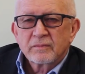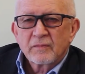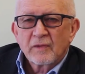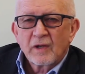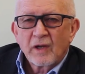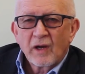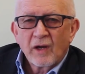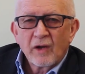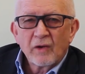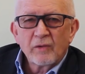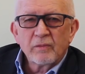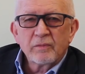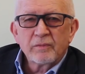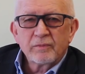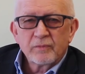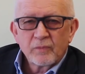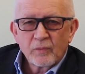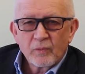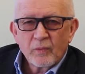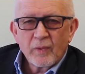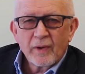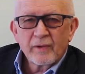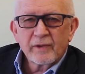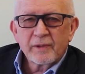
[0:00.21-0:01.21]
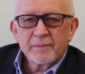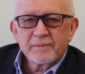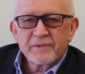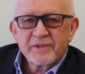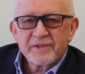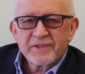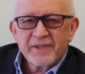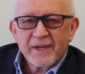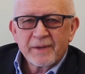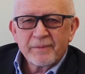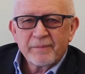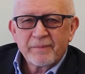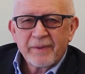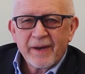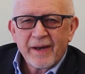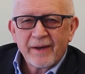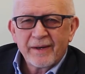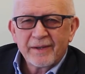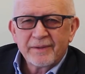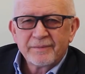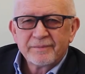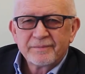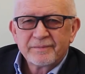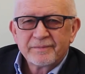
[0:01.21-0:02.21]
Hello, welcome to Zenpower.